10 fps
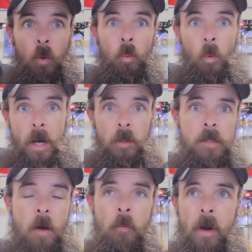right on
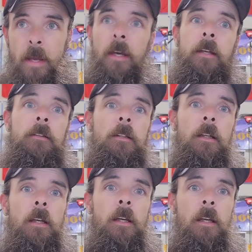top of my head
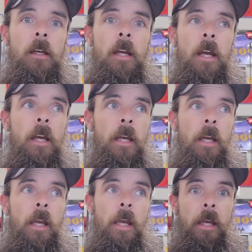
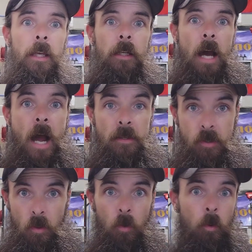and I
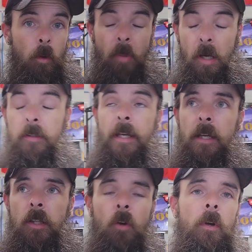still apparently had
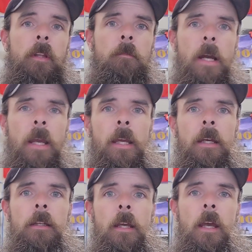the grill in my
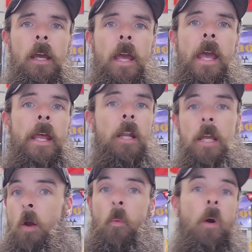hand and
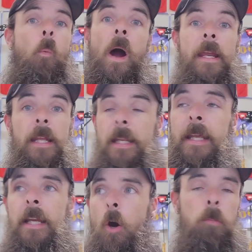it went white. It didn't
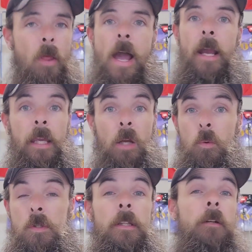go black. It
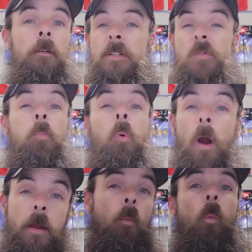was literally just
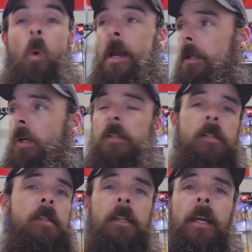bright white. Couldn't
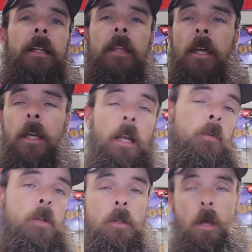see anything. And I was
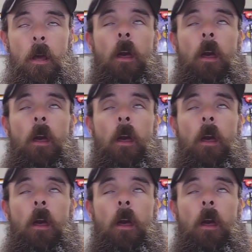just like,